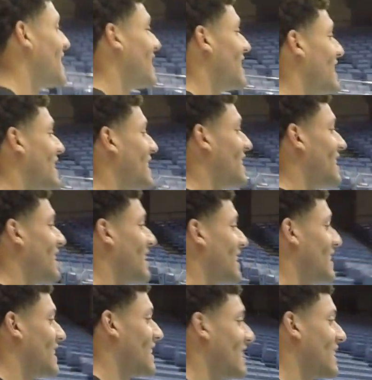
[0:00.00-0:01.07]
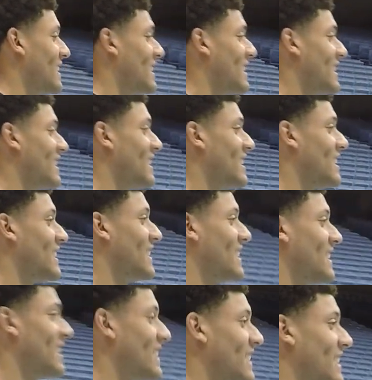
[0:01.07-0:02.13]
before, everybody in my
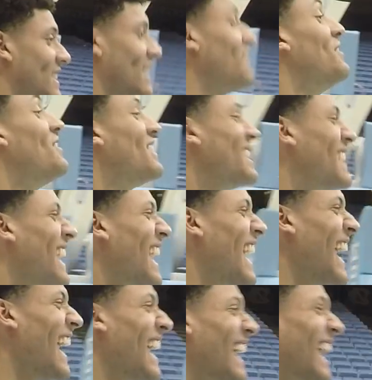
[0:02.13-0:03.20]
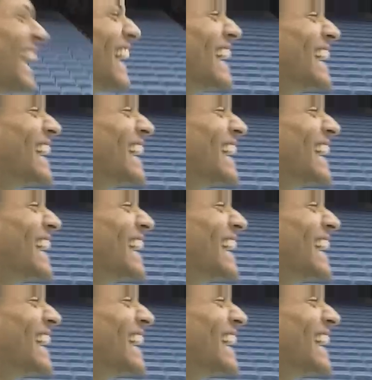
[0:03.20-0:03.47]
mind are created equal.